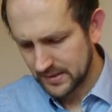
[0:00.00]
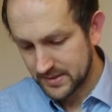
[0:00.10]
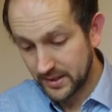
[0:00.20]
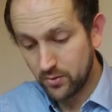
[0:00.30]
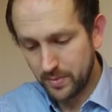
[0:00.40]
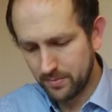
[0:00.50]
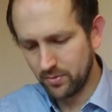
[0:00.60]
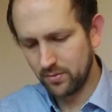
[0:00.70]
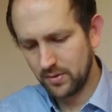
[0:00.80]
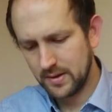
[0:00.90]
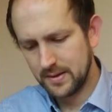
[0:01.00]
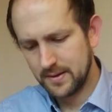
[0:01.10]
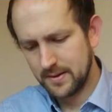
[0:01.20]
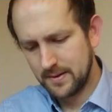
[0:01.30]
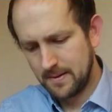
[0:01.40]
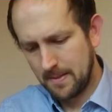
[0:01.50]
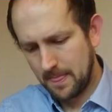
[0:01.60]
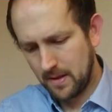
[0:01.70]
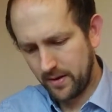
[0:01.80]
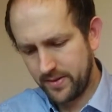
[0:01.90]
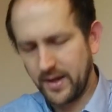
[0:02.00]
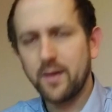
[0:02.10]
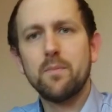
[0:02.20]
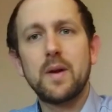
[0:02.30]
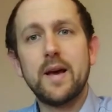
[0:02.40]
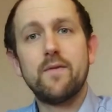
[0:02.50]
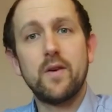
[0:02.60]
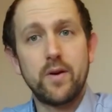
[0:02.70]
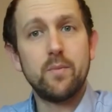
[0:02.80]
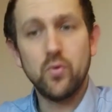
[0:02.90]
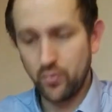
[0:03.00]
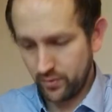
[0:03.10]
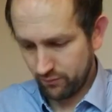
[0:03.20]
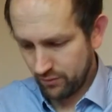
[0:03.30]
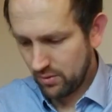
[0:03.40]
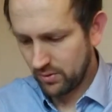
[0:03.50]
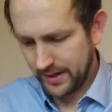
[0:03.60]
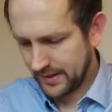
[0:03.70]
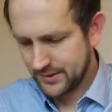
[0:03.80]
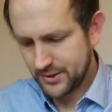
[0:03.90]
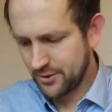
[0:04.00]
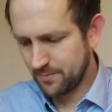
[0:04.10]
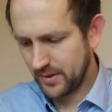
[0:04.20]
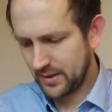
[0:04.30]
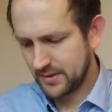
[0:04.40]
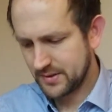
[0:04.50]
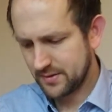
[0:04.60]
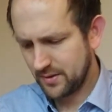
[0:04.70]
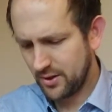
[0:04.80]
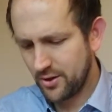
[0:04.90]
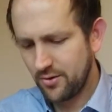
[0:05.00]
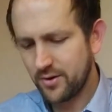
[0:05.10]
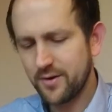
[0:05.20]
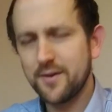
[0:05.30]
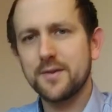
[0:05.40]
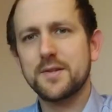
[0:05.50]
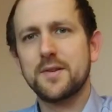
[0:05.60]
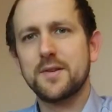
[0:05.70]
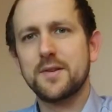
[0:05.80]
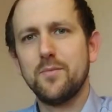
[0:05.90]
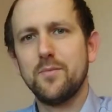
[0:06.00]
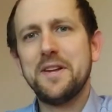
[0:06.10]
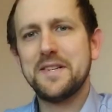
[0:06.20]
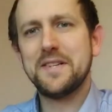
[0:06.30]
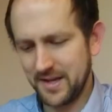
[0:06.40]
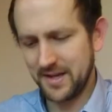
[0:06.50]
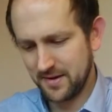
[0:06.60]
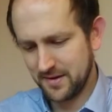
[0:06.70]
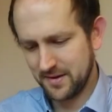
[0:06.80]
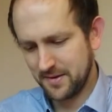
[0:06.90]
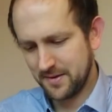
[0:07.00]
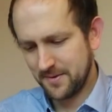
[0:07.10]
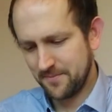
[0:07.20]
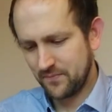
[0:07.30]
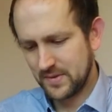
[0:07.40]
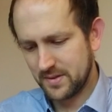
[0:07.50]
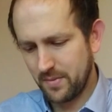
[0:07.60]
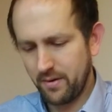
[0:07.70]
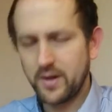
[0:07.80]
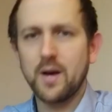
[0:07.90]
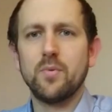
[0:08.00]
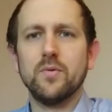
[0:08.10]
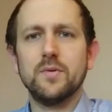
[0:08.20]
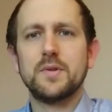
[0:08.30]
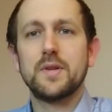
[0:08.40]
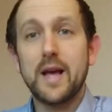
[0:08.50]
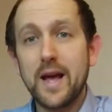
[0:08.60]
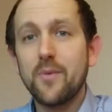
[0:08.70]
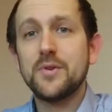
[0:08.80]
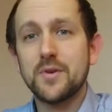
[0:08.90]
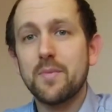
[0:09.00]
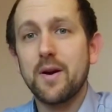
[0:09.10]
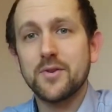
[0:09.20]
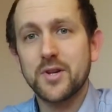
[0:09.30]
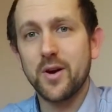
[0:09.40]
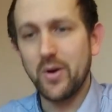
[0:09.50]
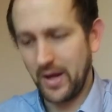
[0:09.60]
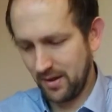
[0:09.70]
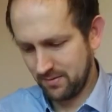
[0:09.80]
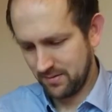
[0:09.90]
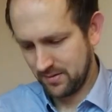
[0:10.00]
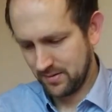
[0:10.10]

Single people, I think, can play a very important role here too, because you can ask more easily to married couples, How is your marriage going?